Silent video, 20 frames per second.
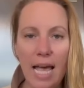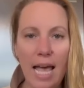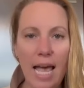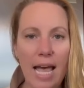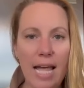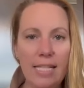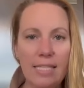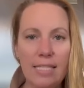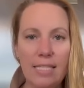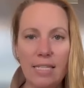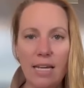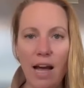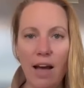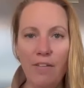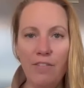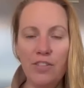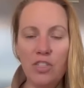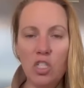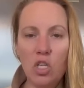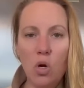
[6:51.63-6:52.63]
and
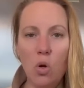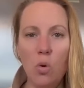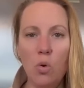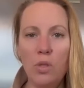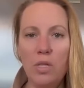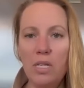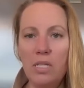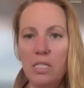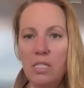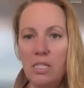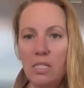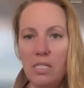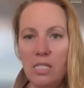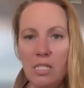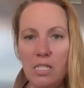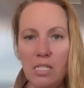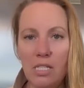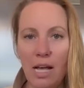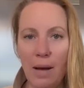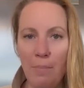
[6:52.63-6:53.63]
stuff. So this is
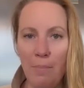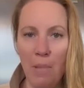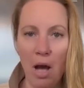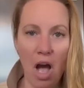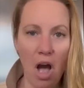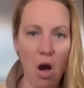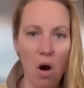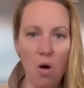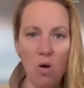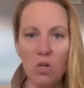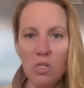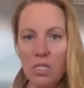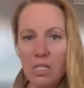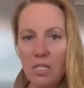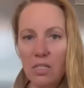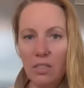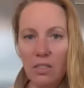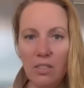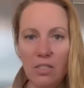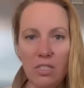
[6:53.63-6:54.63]
somehow
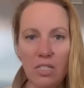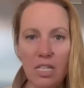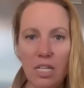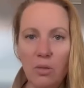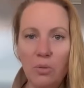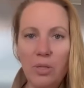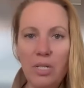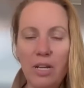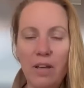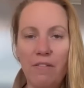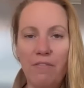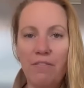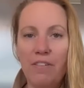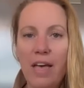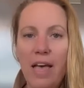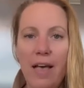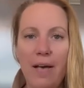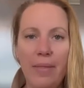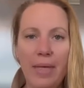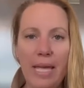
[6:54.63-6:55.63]
still secretive.
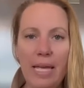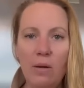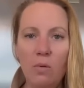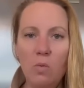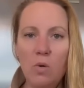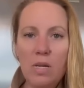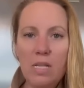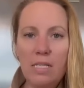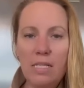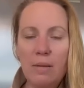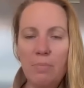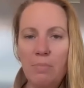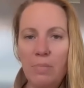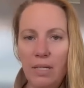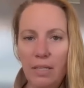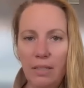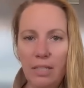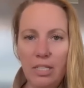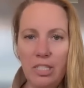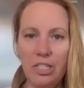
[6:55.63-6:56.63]
It was a
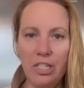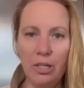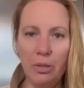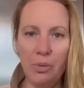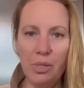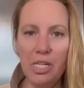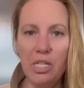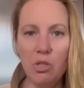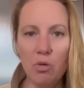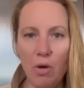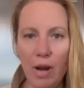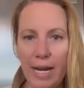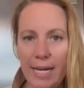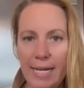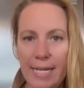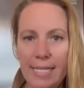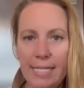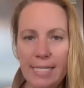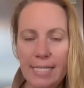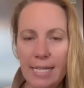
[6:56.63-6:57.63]
military
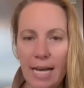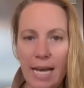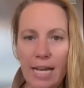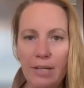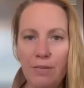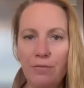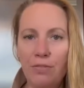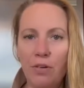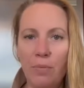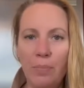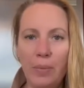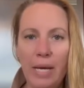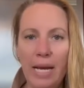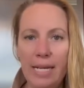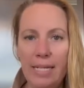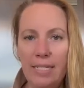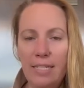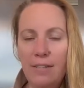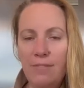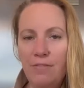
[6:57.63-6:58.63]
training site from
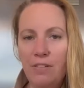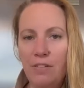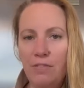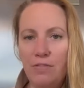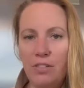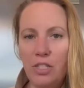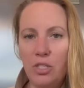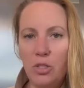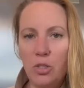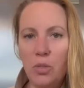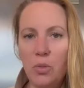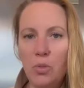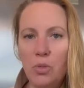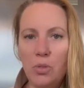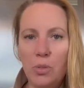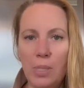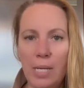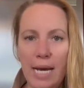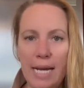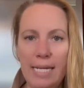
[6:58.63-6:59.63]
1952 to
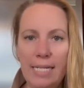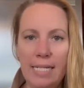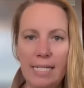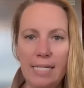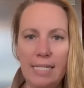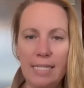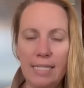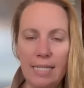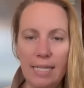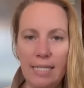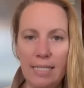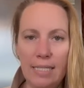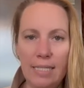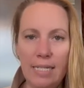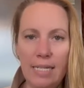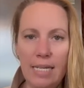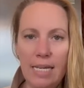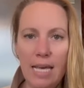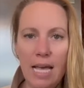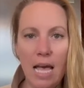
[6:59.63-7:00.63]

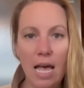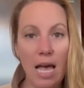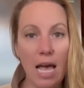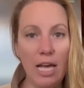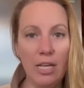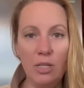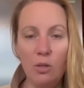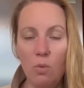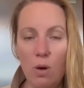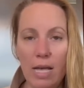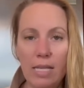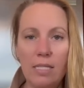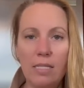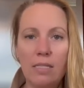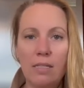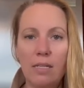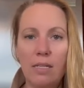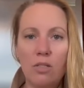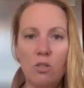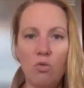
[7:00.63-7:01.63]
1960, a
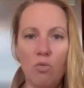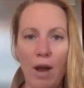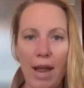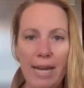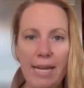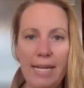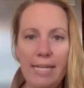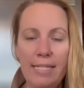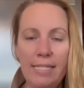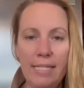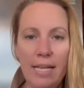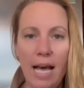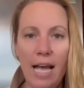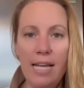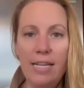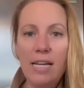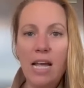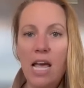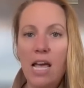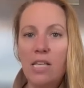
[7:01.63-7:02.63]
US training
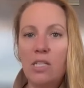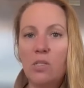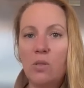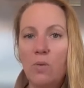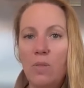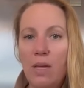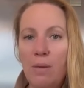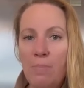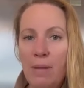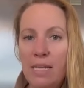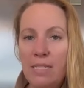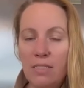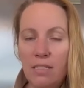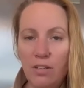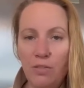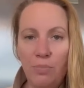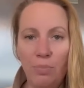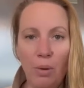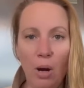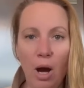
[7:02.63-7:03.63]
site. So they must
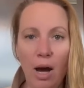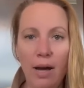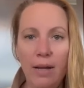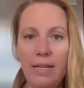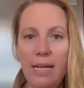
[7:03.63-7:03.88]
have brought